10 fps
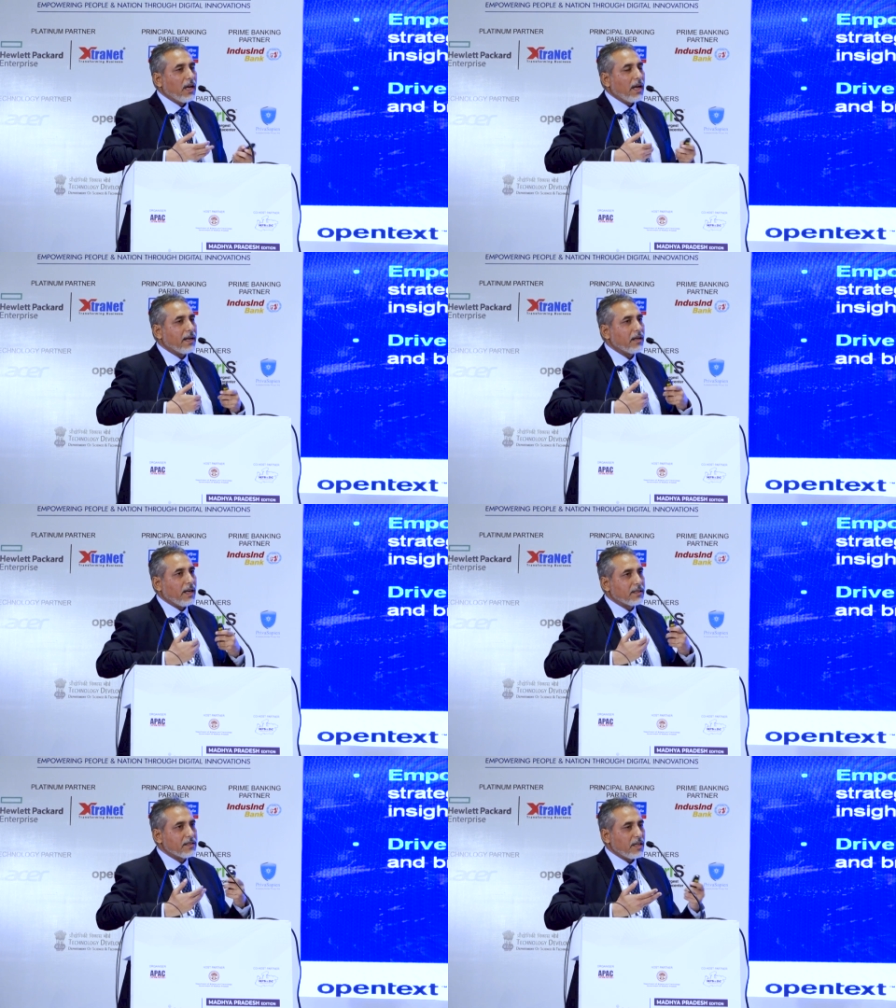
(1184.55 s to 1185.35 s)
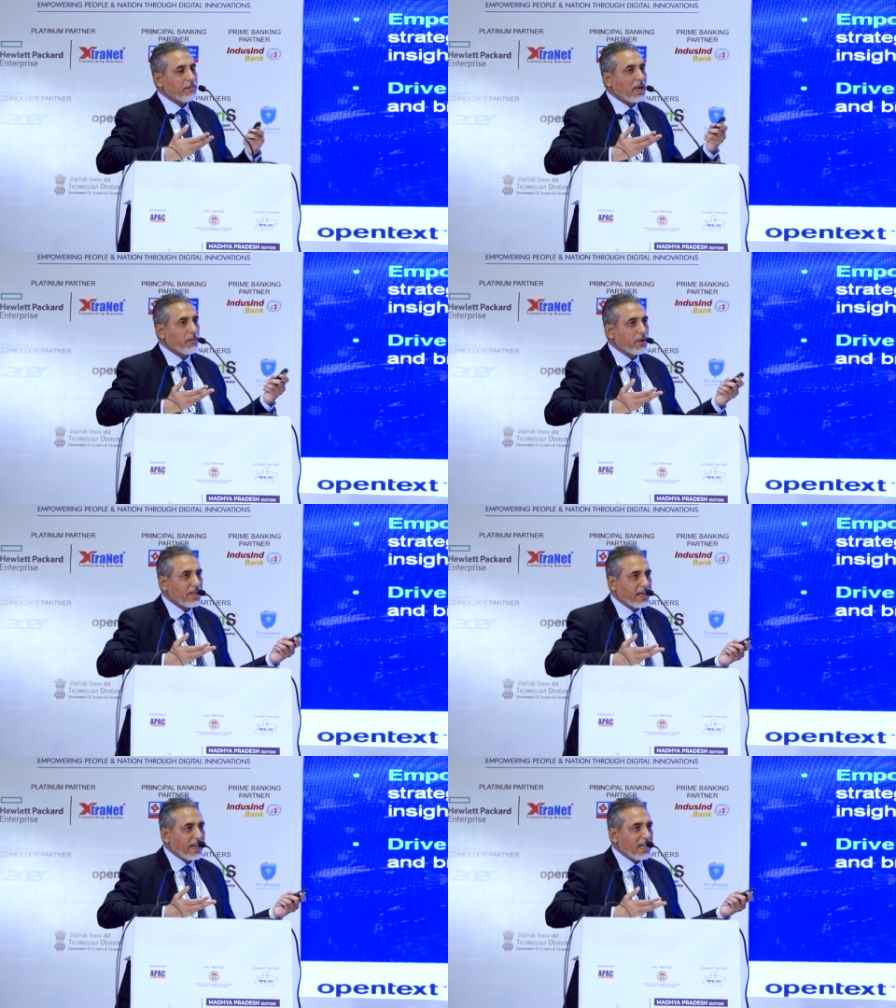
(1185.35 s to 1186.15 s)
and at the same time with
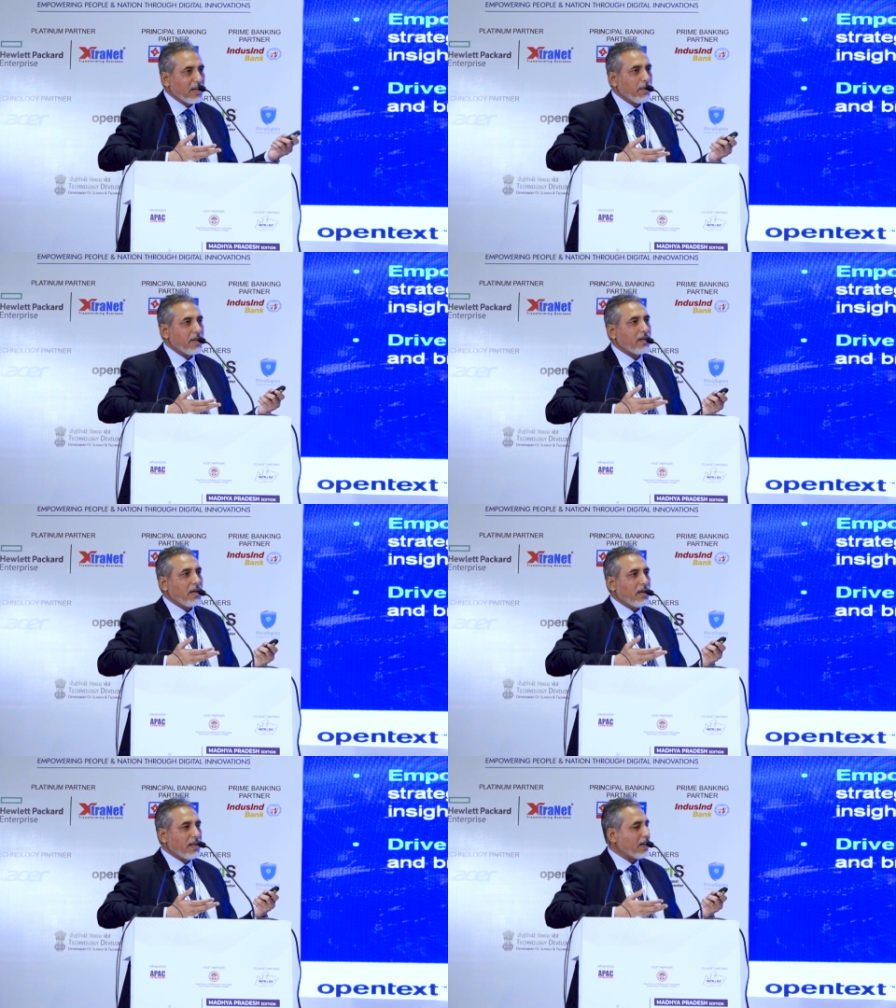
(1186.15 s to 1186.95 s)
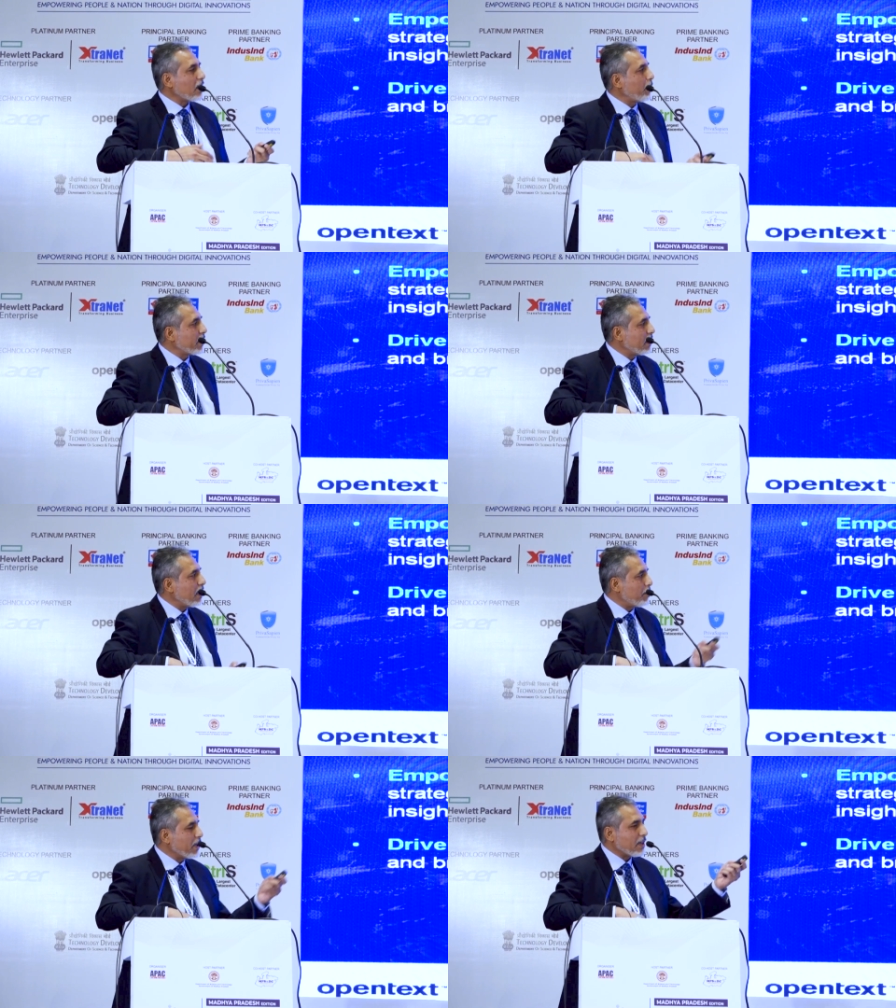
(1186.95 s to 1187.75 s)
the AI, ML uh, layer coming in,
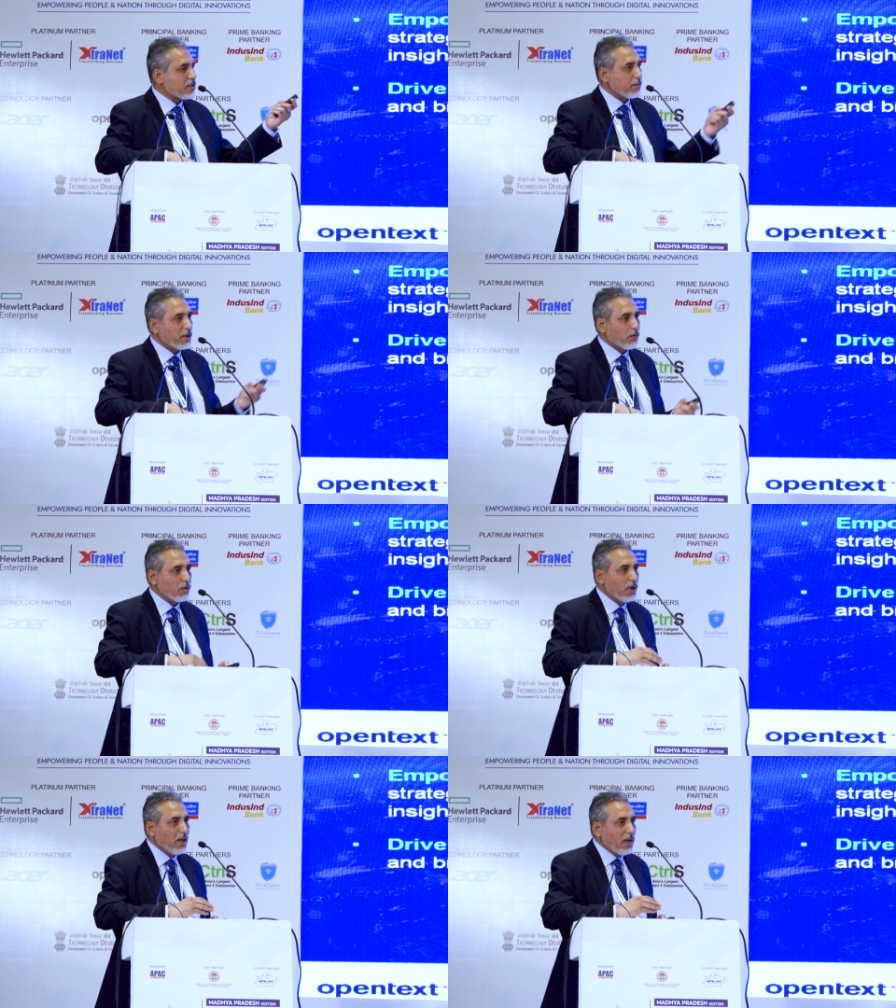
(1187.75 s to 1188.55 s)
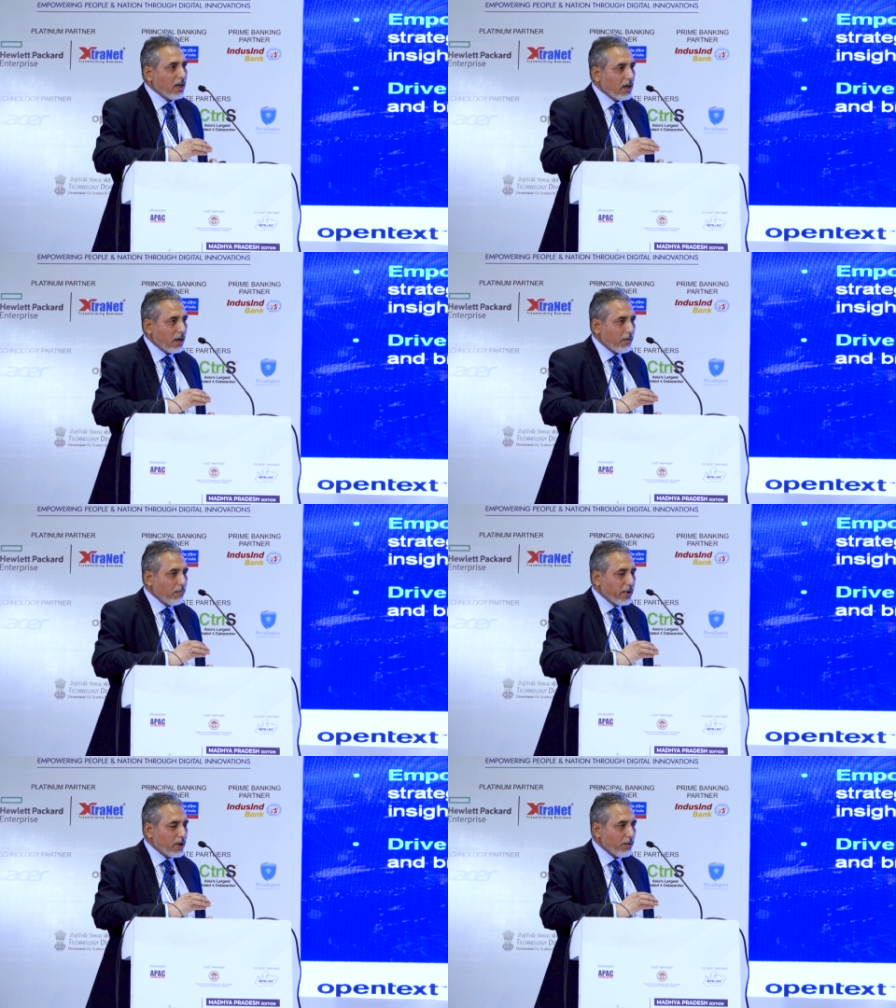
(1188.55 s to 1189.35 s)
helping customer to uh,
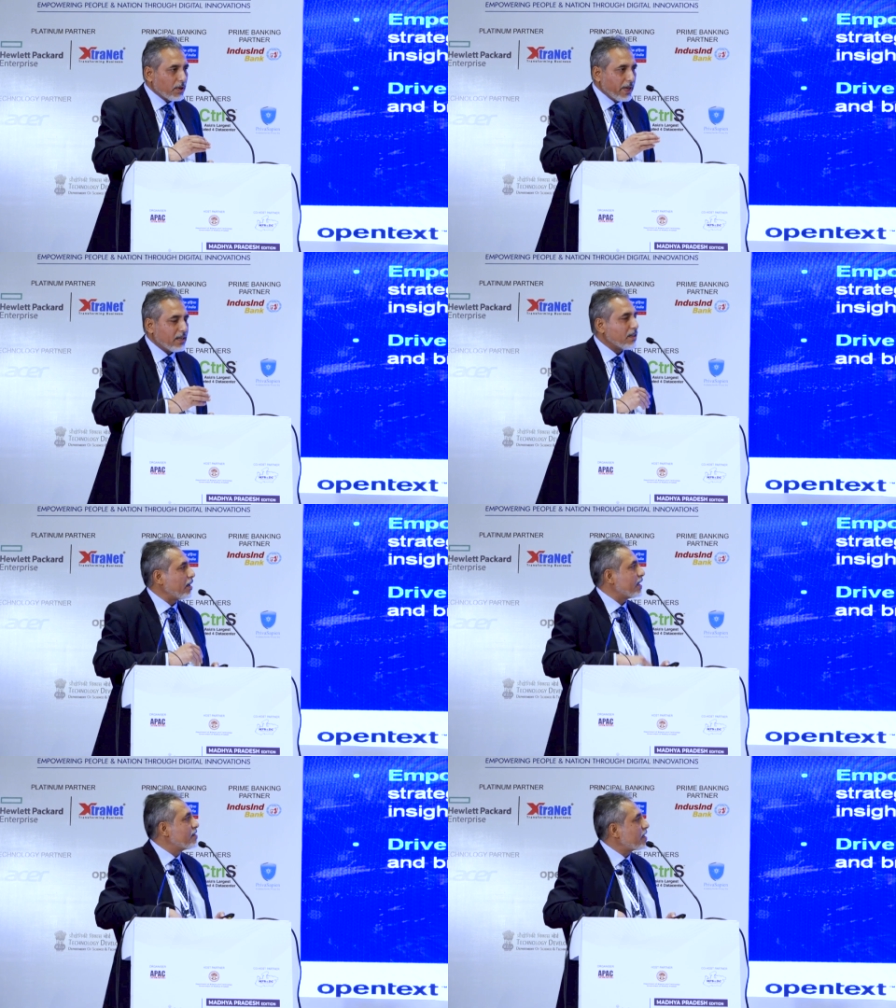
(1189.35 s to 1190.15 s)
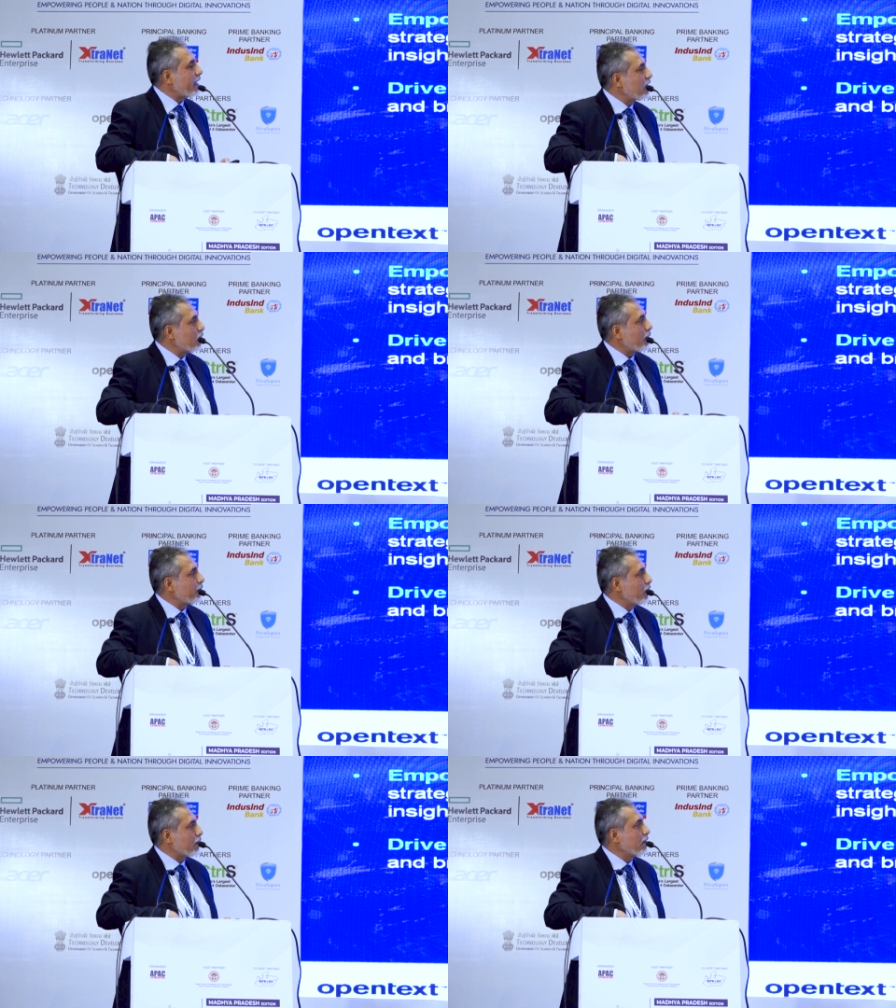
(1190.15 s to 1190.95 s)
you know, get the insight out of your